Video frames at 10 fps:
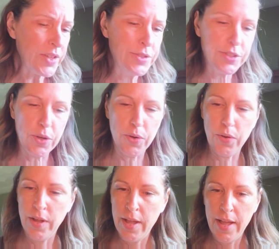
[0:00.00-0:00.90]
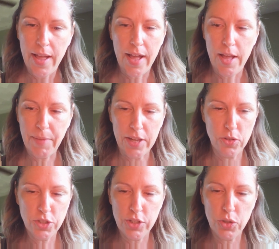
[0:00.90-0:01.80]
So I
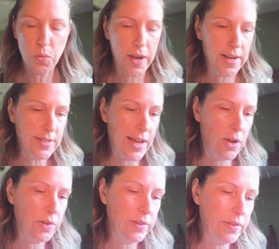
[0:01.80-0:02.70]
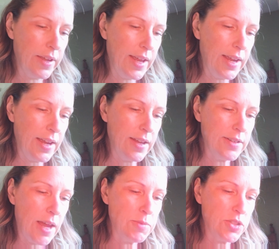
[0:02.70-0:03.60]
usually do wet it down,
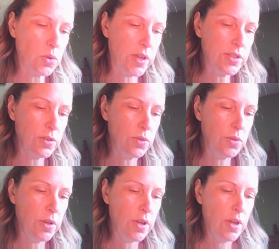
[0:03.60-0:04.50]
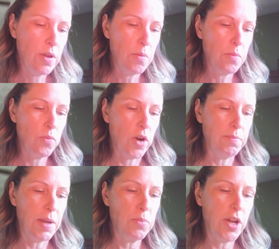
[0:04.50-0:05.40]
and I'm just going to
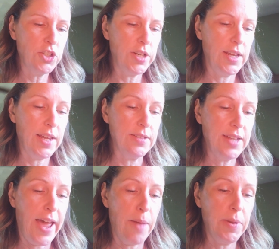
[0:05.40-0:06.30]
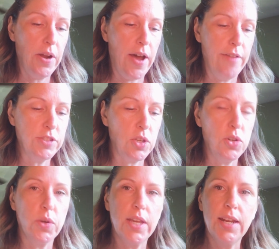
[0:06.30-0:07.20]
run my brush in it and tap it off so you
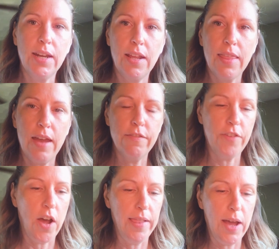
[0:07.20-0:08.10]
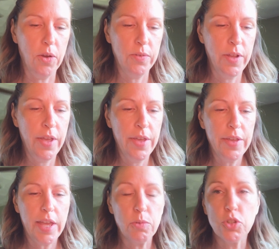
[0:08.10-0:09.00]
don't get any of that fallout.
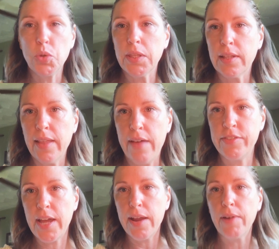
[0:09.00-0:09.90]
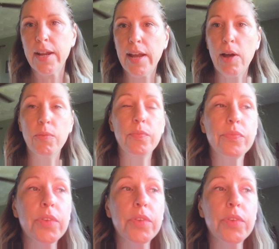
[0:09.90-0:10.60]
And we're doing the left eye right now.